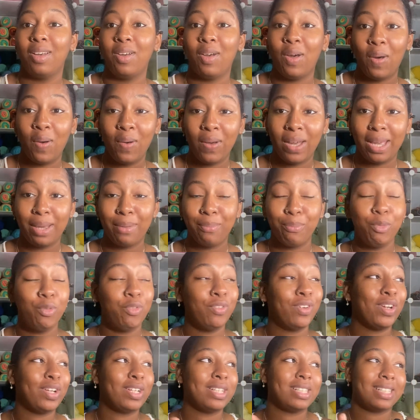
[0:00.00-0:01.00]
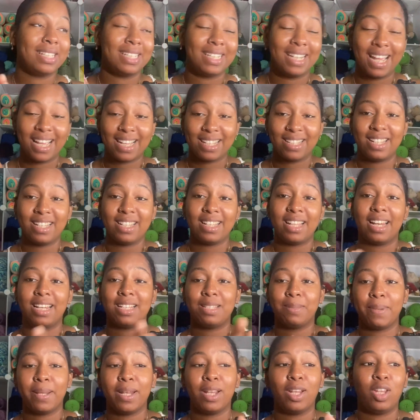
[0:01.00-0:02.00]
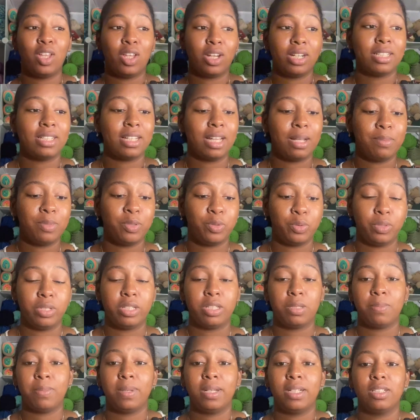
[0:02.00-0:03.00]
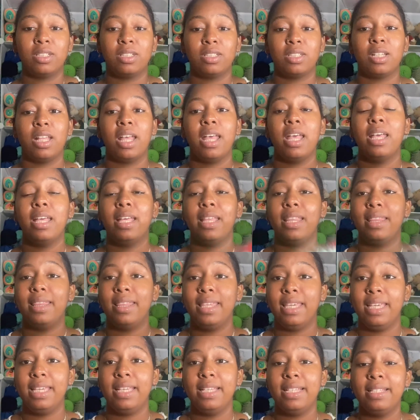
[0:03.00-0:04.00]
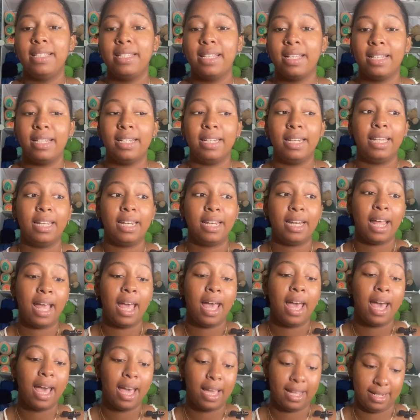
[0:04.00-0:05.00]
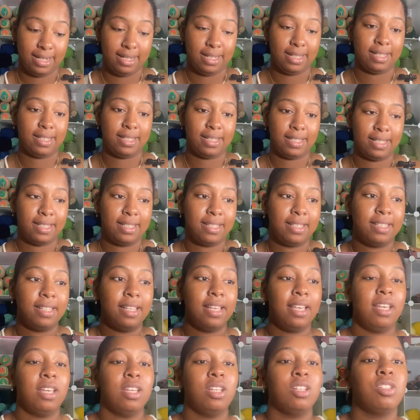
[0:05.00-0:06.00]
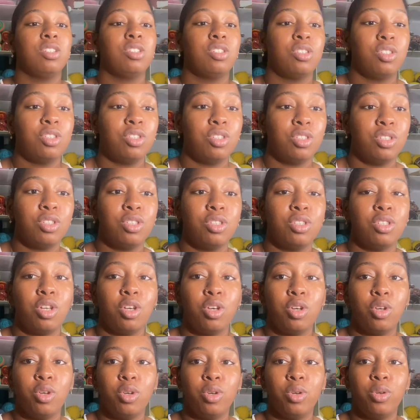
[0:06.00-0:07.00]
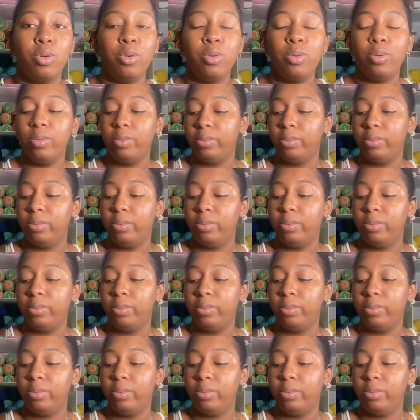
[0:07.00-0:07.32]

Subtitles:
Okay, moving on to the next thing that I spent a lot of time doing this month. These knitted hats. So